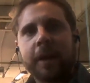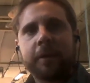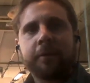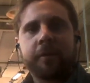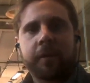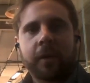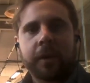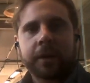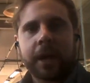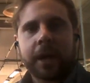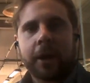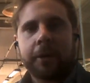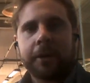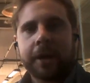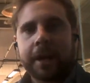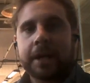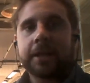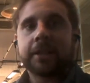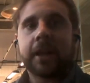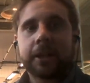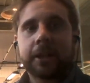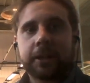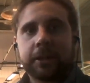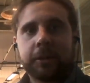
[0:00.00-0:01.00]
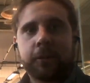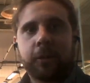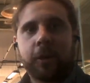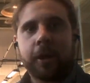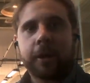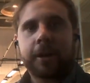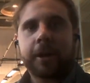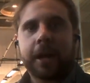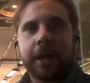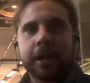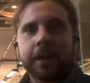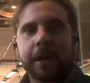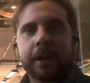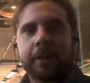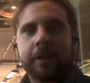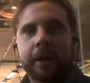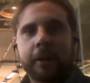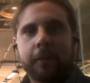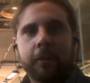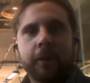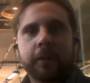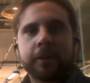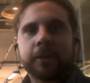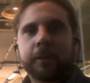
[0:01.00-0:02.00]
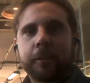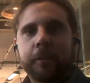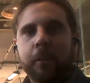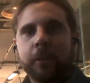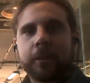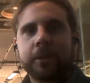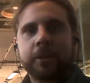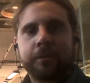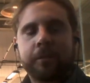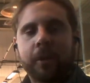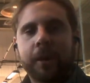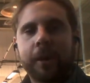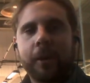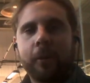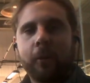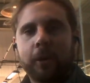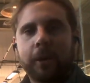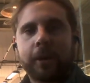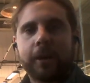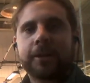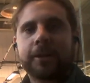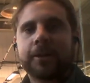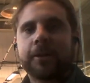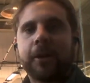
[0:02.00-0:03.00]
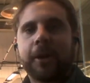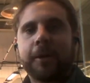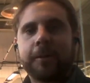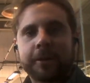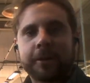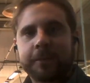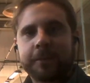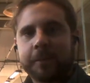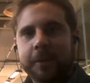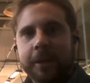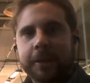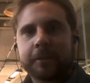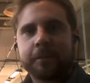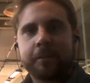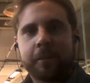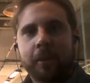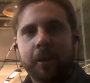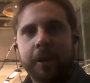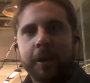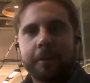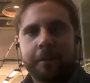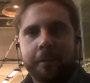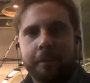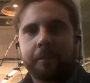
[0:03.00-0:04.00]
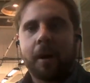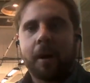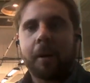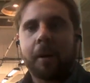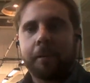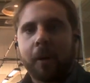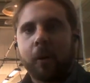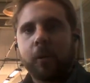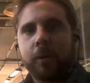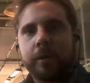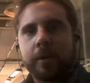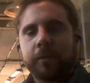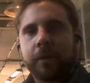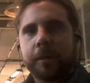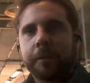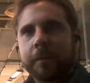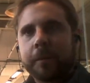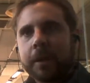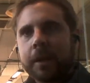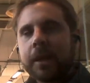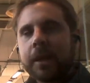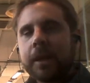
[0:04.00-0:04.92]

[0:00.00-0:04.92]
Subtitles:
and then find out it is actually working, and then think, well, there's no point just buying one at a time. Let's buy a bulk of them.